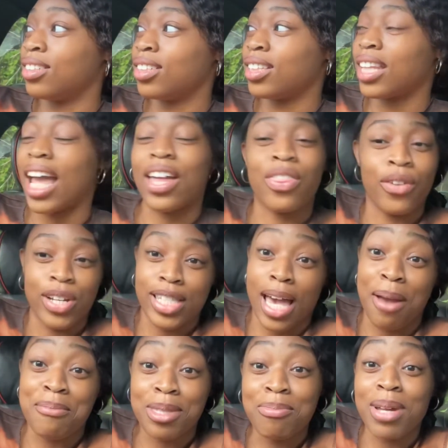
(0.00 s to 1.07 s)
Like 3
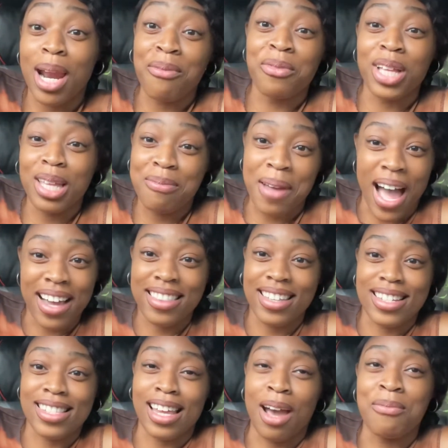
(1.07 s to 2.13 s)
times, but I'm really back
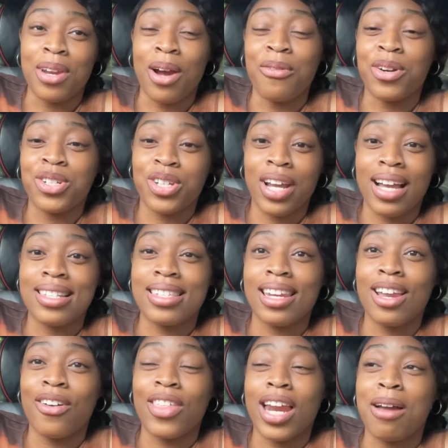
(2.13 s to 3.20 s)
this time. And I want you guys to
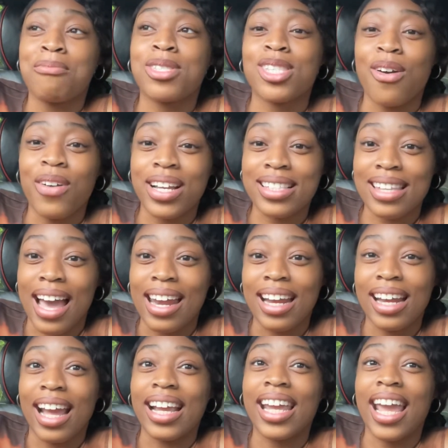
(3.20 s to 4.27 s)
know that I'm so excited,
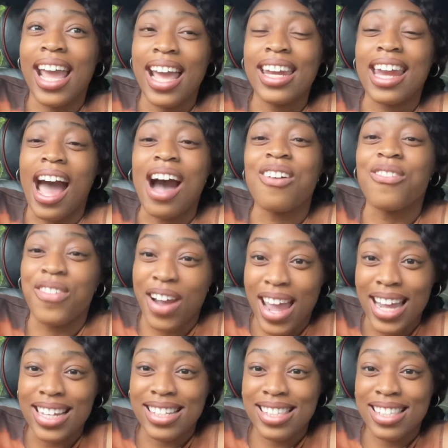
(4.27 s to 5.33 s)
and I cannot
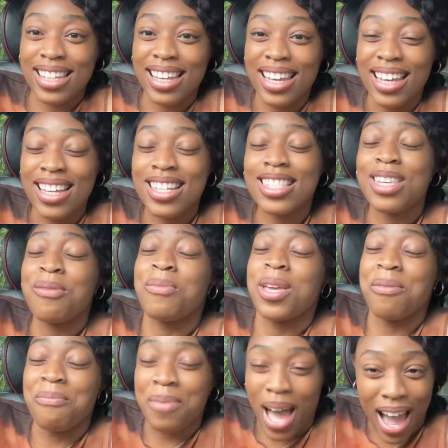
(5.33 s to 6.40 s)
wait to be
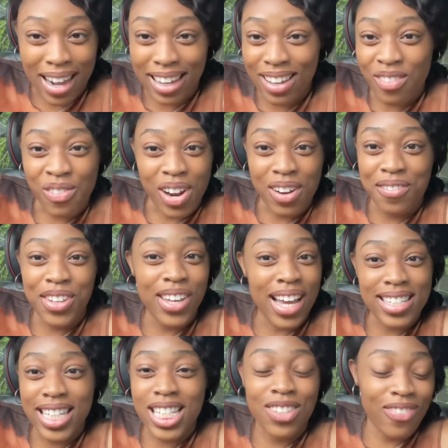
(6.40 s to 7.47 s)
back in front of you
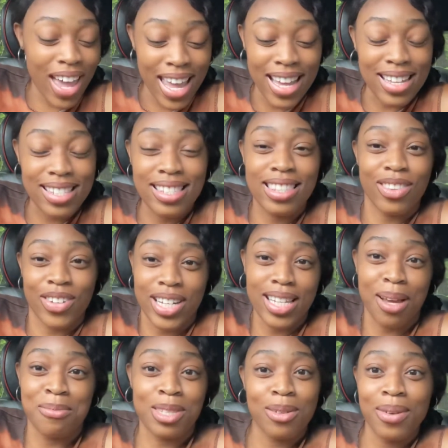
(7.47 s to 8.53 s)
guys' face 3
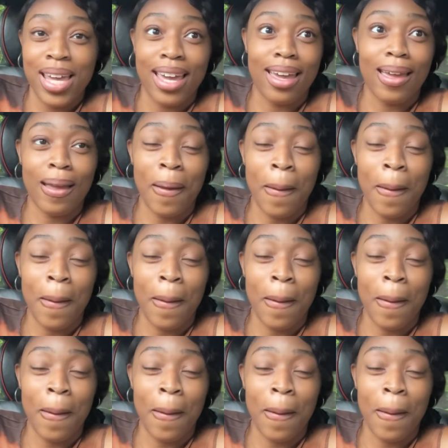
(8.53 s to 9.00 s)
times a week.